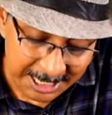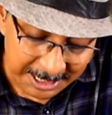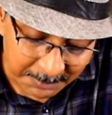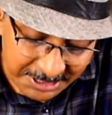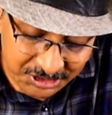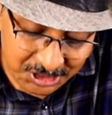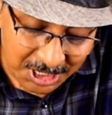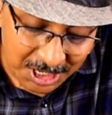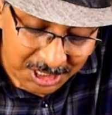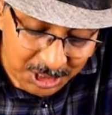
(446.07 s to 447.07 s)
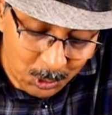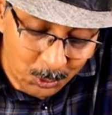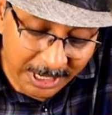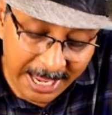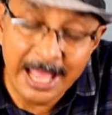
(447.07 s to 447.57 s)
But you
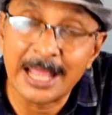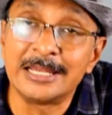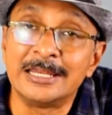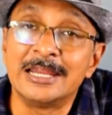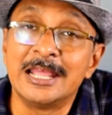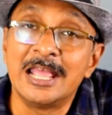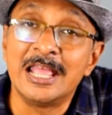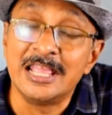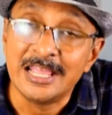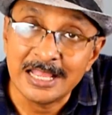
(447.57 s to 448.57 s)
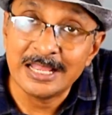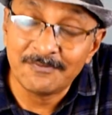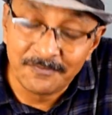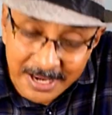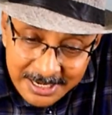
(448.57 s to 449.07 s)
can
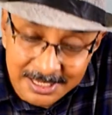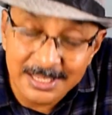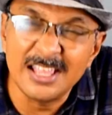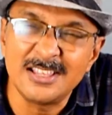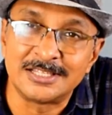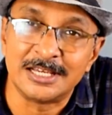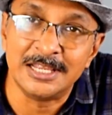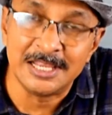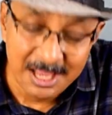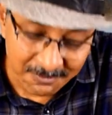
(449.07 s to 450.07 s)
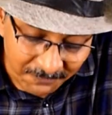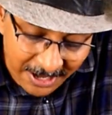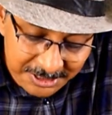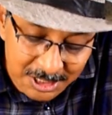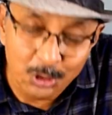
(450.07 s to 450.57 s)
very easily
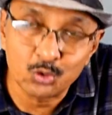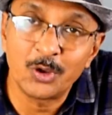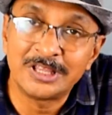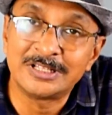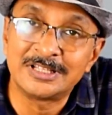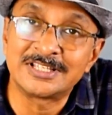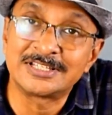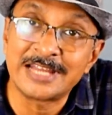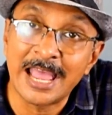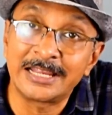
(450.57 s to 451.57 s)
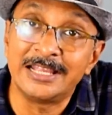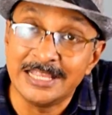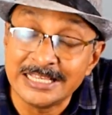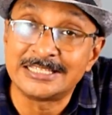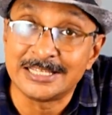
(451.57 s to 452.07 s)
find out whether the stack
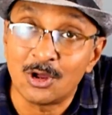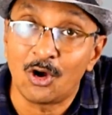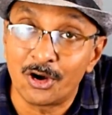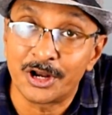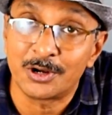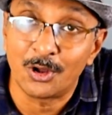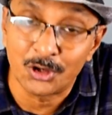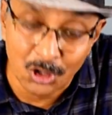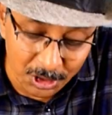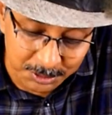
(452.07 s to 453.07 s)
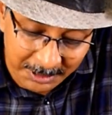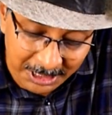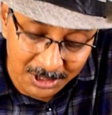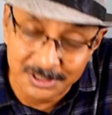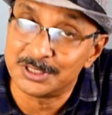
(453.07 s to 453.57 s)
is in order or not,
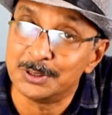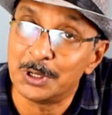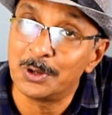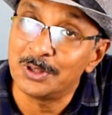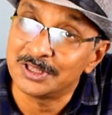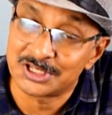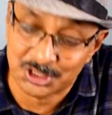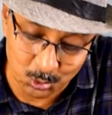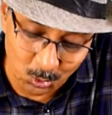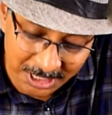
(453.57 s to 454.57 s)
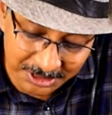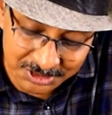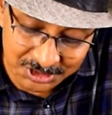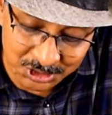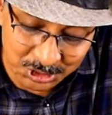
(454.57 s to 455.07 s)
because you know this is 1, this
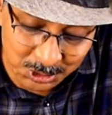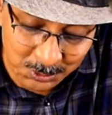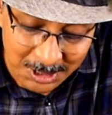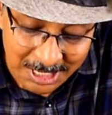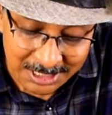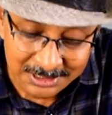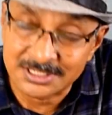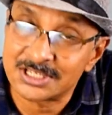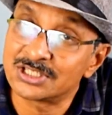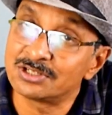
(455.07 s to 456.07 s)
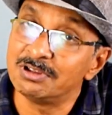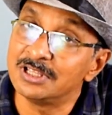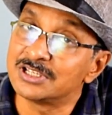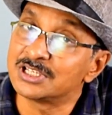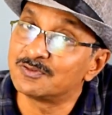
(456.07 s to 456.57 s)
is 2, this is 3,
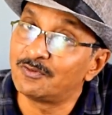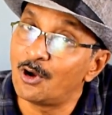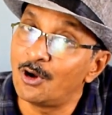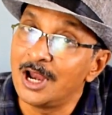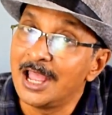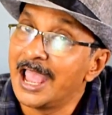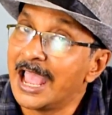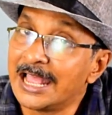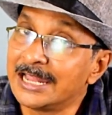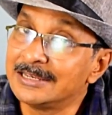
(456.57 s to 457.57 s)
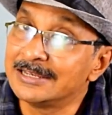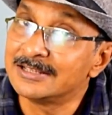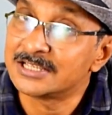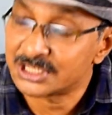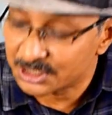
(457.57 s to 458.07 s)
this is 4, and
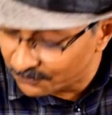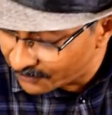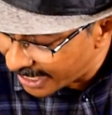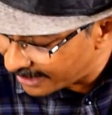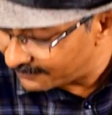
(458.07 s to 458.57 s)
this is 5.